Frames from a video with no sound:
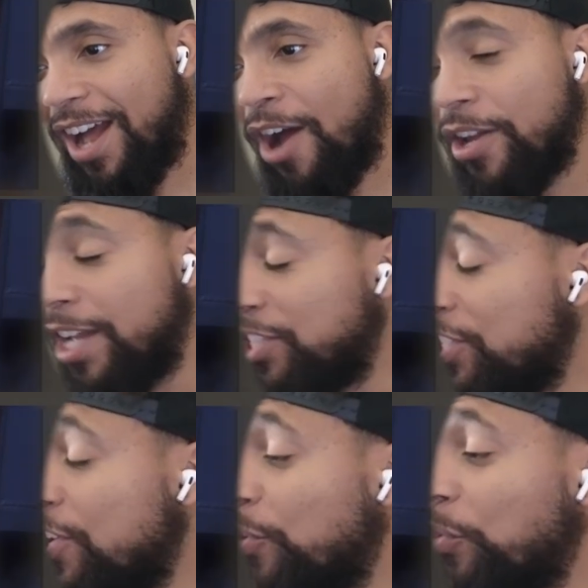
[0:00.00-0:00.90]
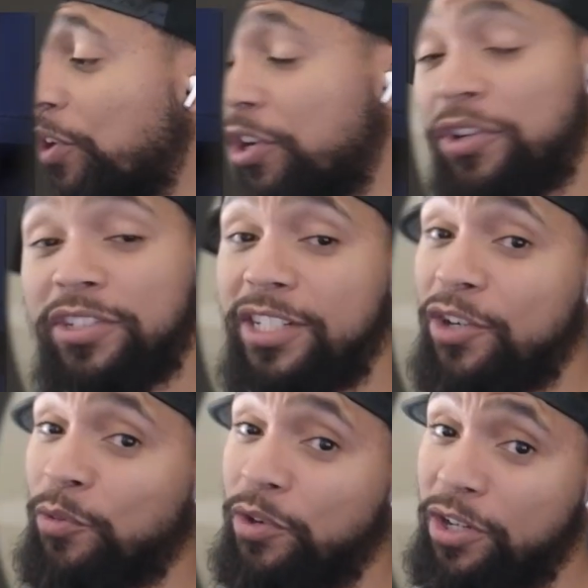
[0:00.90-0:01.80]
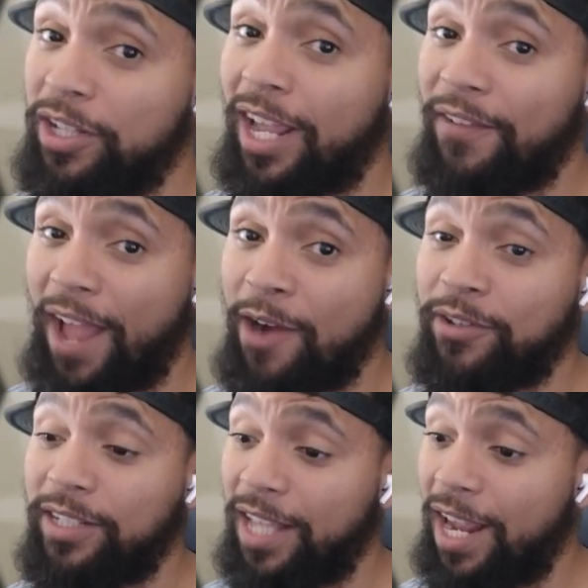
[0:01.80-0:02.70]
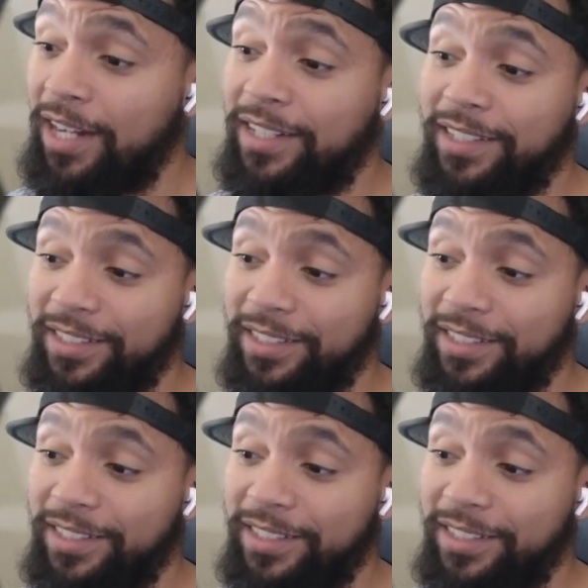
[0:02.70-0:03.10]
Oh yeah, she a real life alk like.